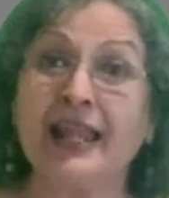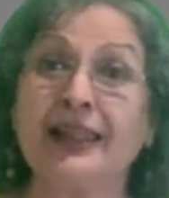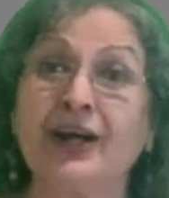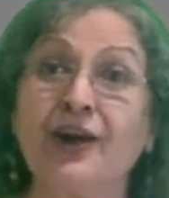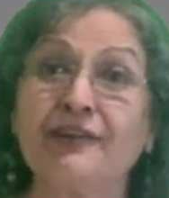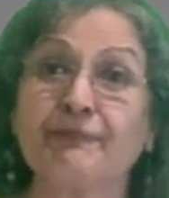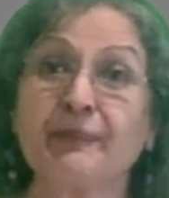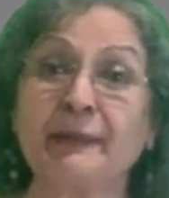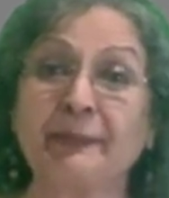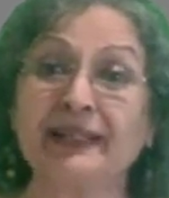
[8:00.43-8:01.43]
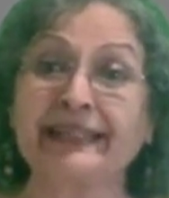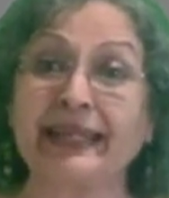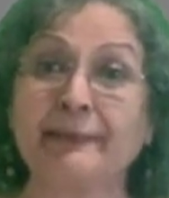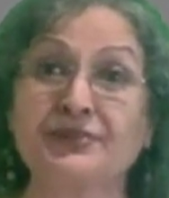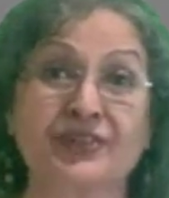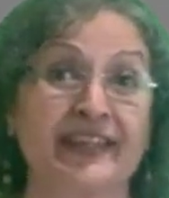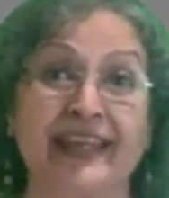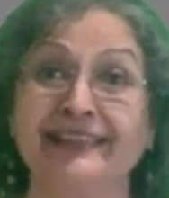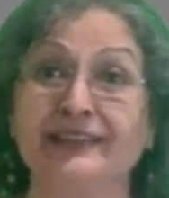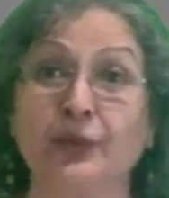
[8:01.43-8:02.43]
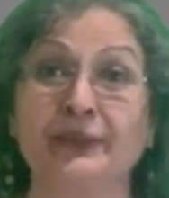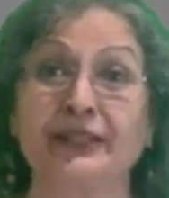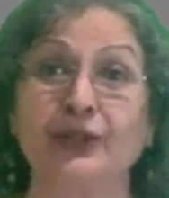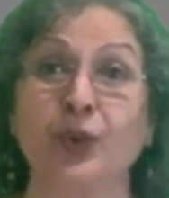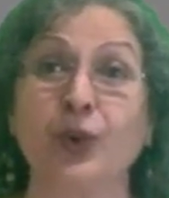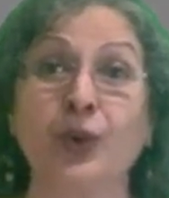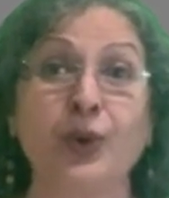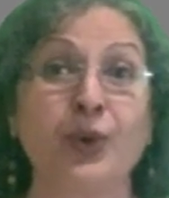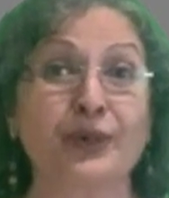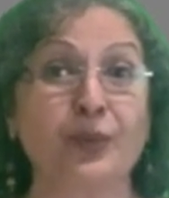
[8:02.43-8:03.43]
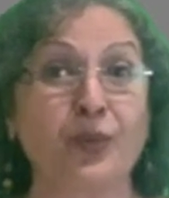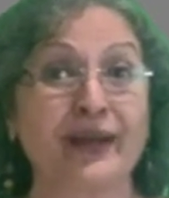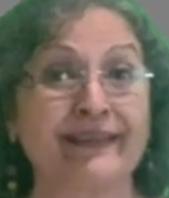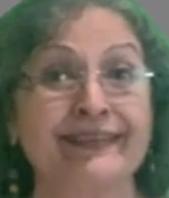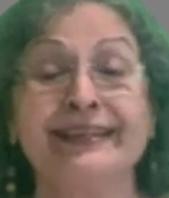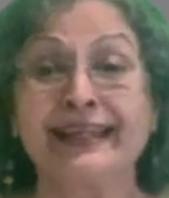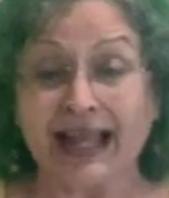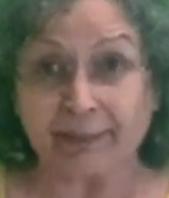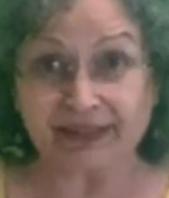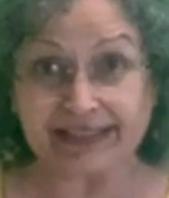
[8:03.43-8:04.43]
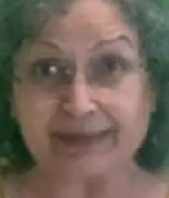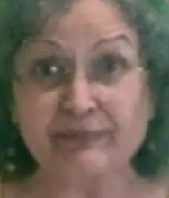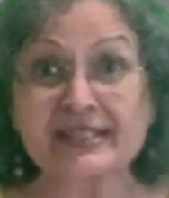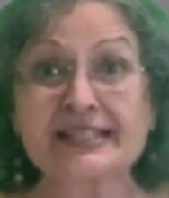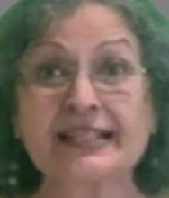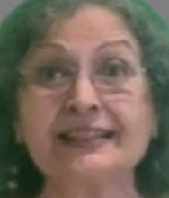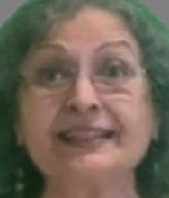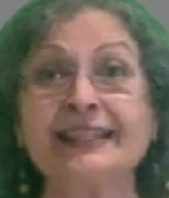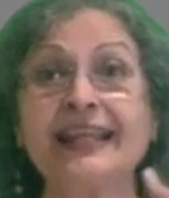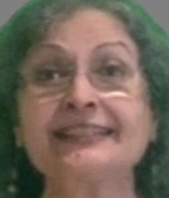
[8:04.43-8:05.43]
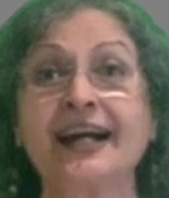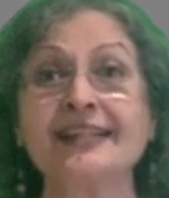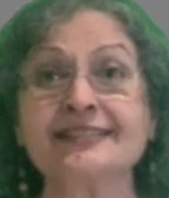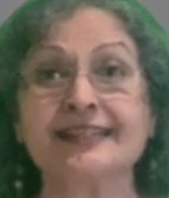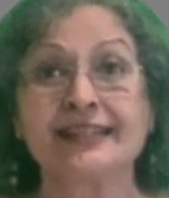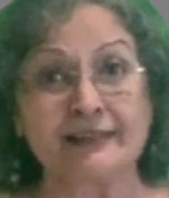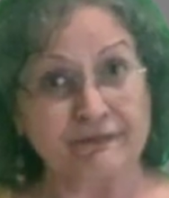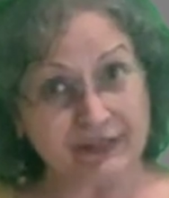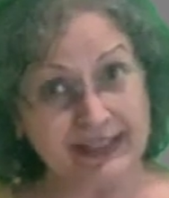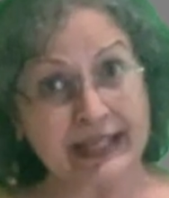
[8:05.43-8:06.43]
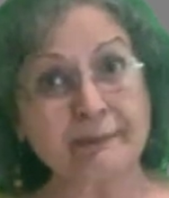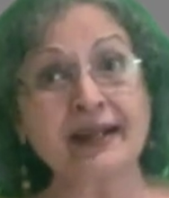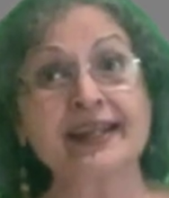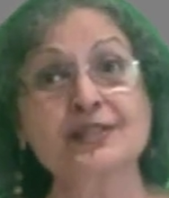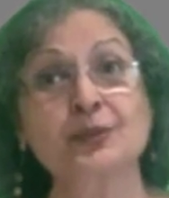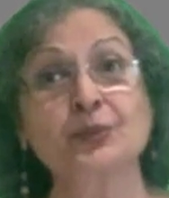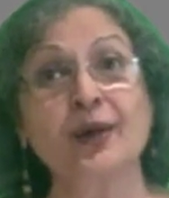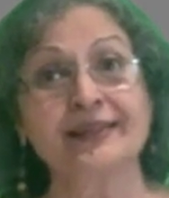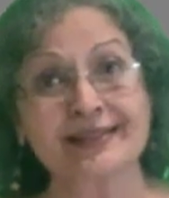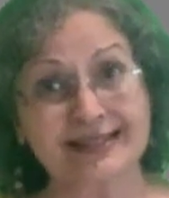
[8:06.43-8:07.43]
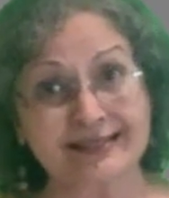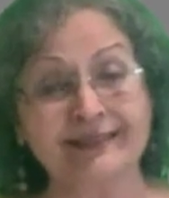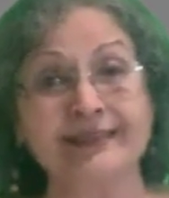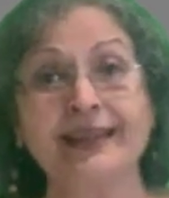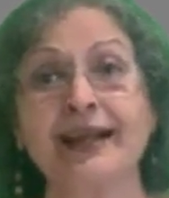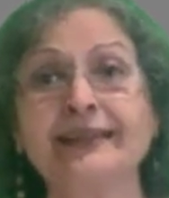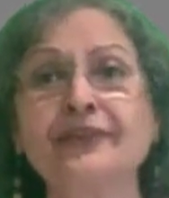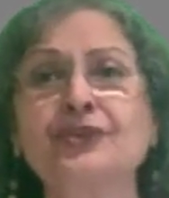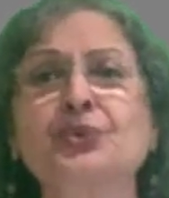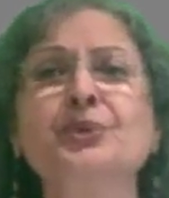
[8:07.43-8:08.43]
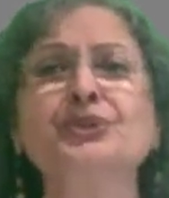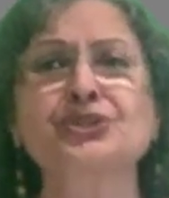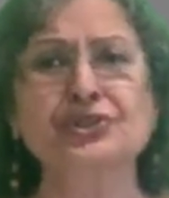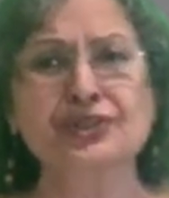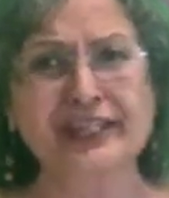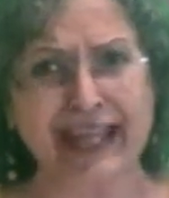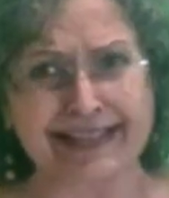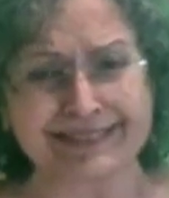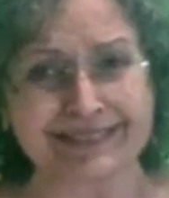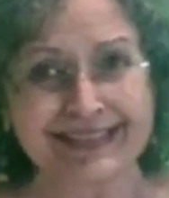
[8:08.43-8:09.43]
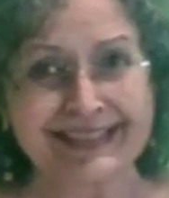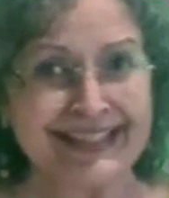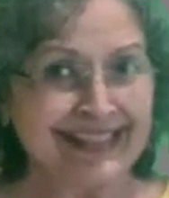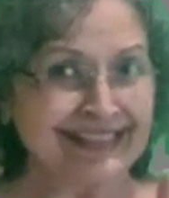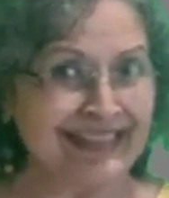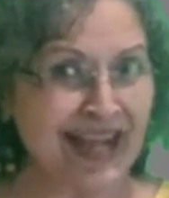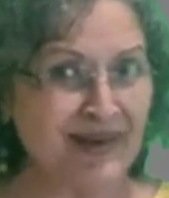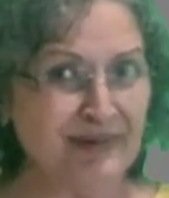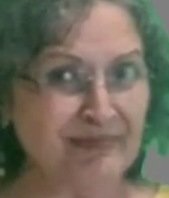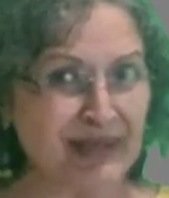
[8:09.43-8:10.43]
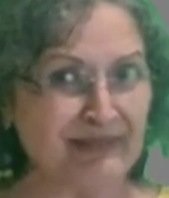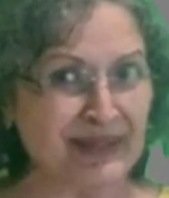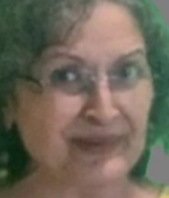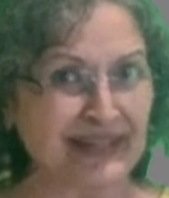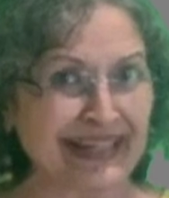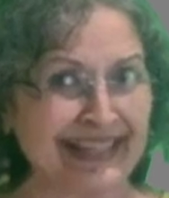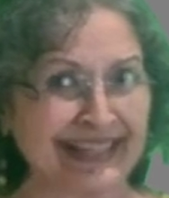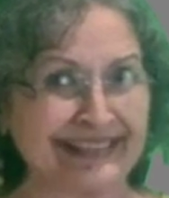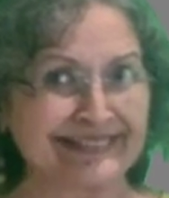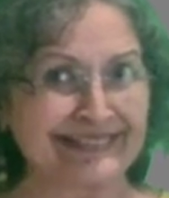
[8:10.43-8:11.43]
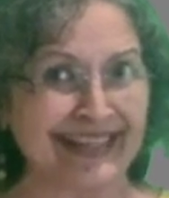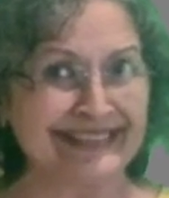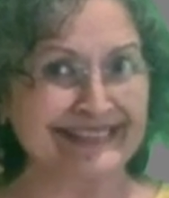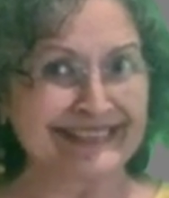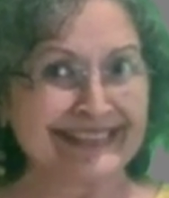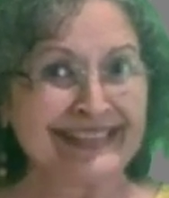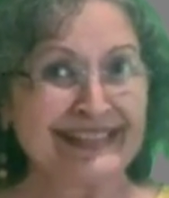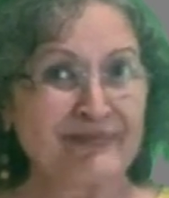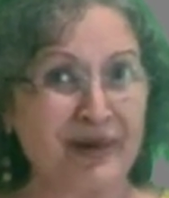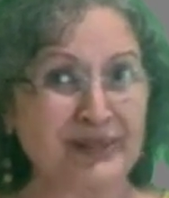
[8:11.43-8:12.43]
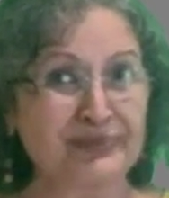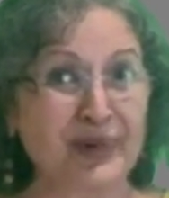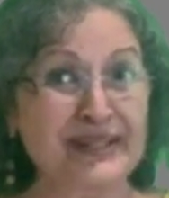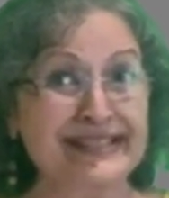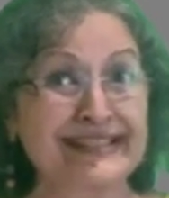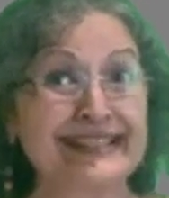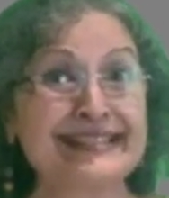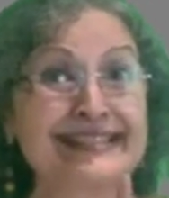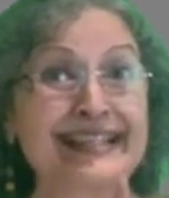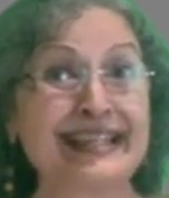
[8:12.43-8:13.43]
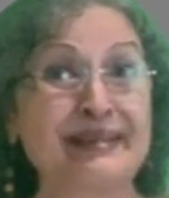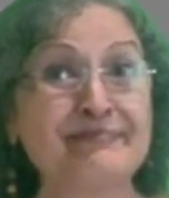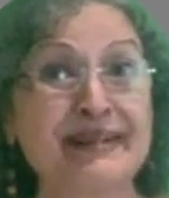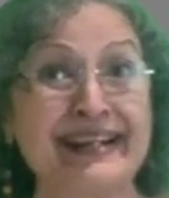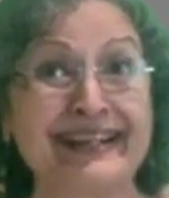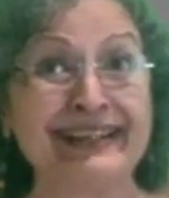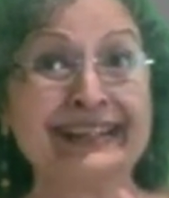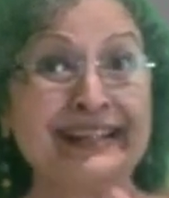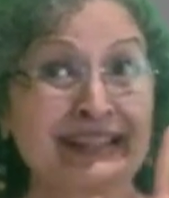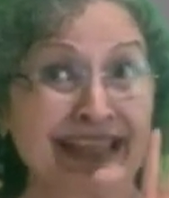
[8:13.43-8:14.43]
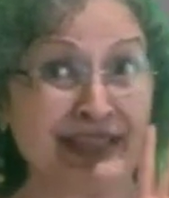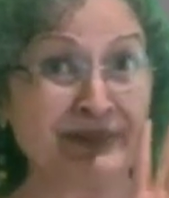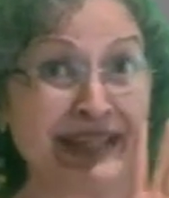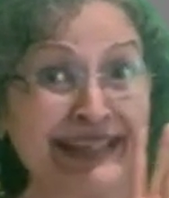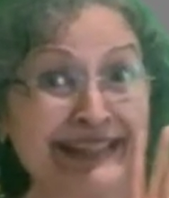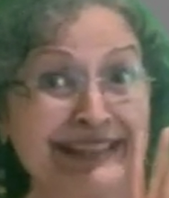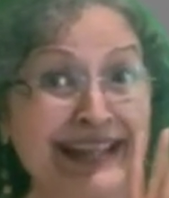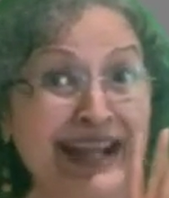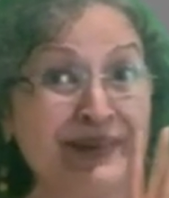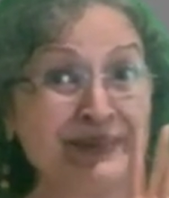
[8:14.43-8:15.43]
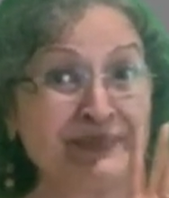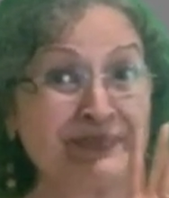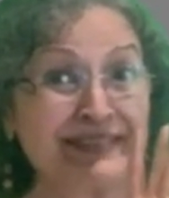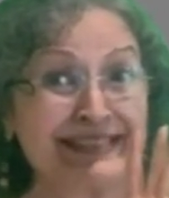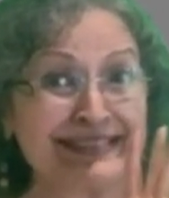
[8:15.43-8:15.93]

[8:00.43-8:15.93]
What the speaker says: A lot of people came together with a lot of water. They circled that hut, filled their buckets with water, circled the hut and threw it together. Now maybe you're getting it, right? What was the dilemma? Can you get it now?